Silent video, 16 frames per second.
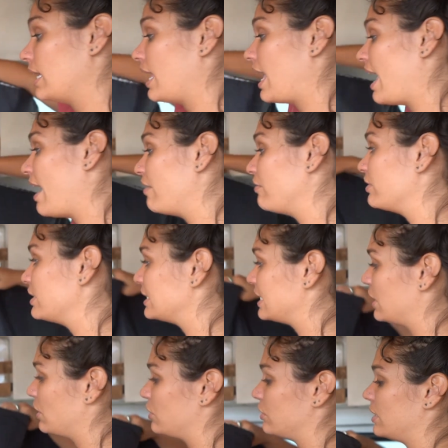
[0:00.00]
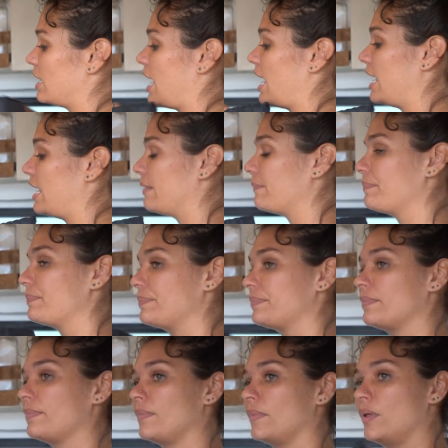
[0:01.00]
Every single night
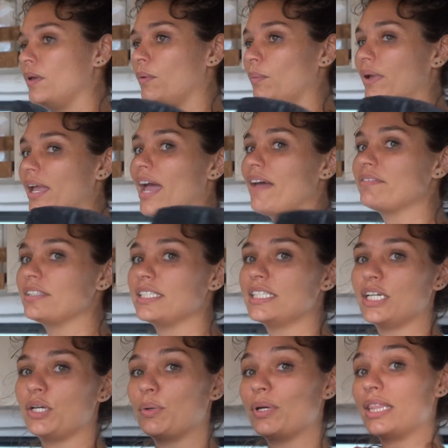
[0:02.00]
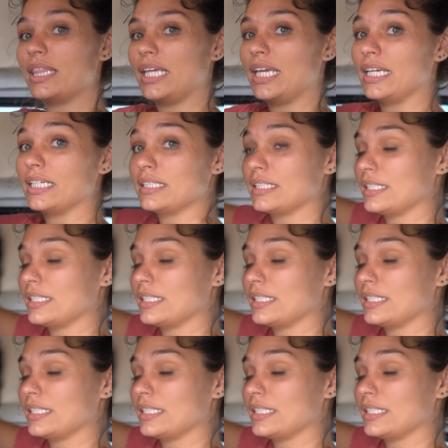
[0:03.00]
we have to deal with these.